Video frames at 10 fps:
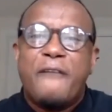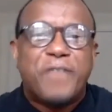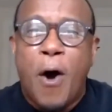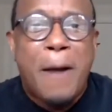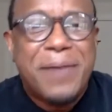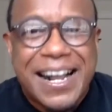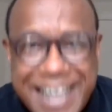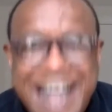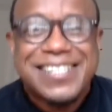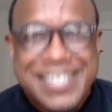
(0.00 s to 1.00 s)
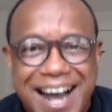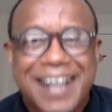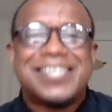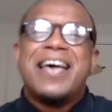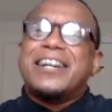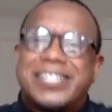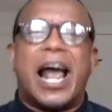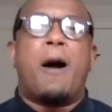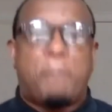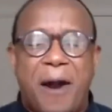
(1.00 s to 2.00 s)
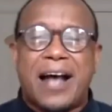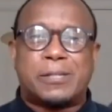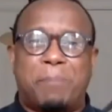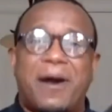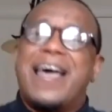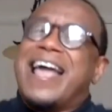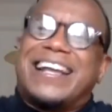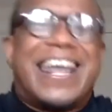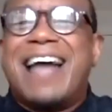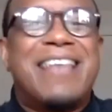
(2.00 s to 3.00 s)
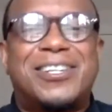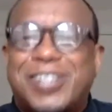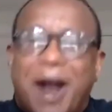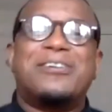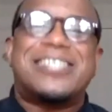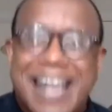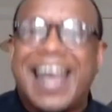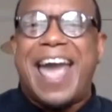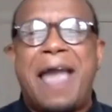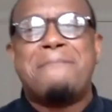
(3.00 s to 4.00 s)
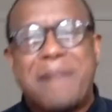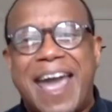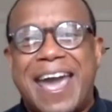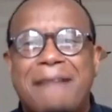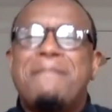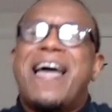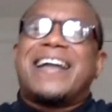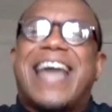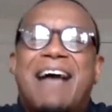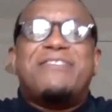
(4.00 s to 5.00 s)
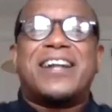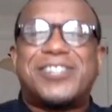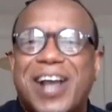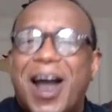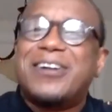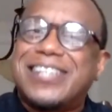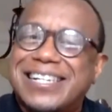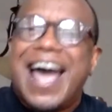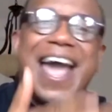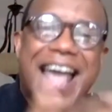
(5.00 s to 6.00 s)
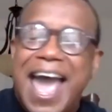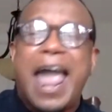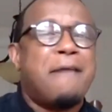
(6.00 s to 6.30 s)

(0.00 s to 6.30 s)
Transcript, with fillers: formed against us shall prosper. Can the church say amen? Can the church say